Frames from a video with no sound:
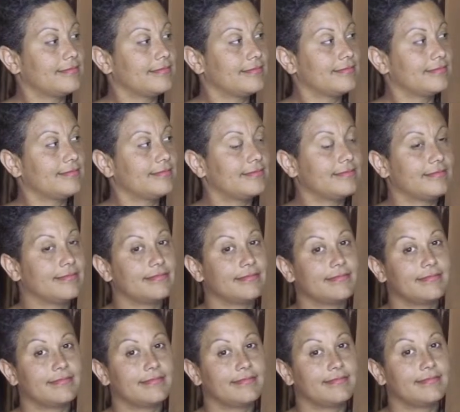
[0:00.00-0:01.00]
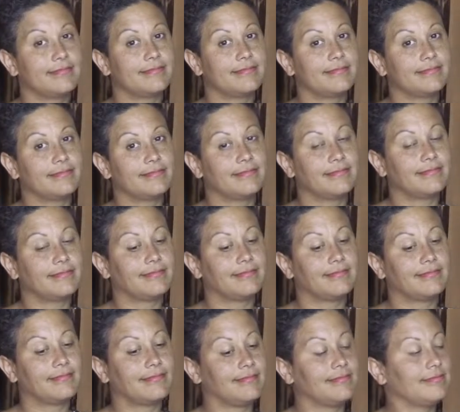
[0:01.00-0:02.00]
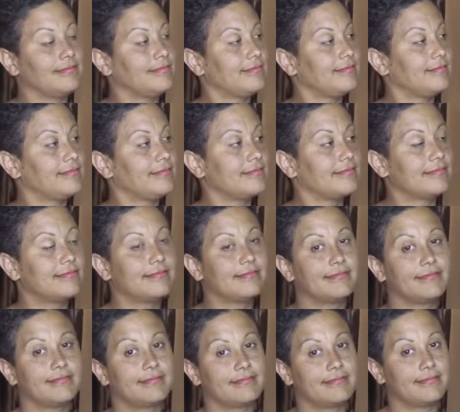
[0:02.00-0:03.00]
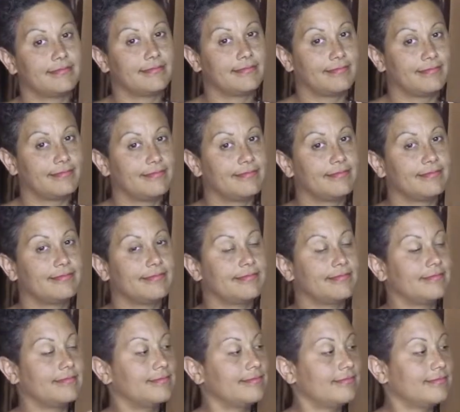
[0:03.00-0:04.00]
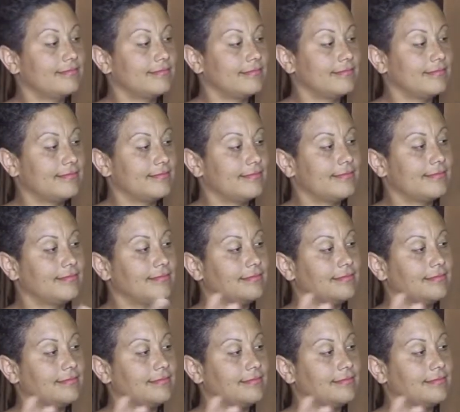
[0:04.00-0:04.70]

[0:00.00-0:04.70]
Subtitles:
No words are spoken by the person on screen.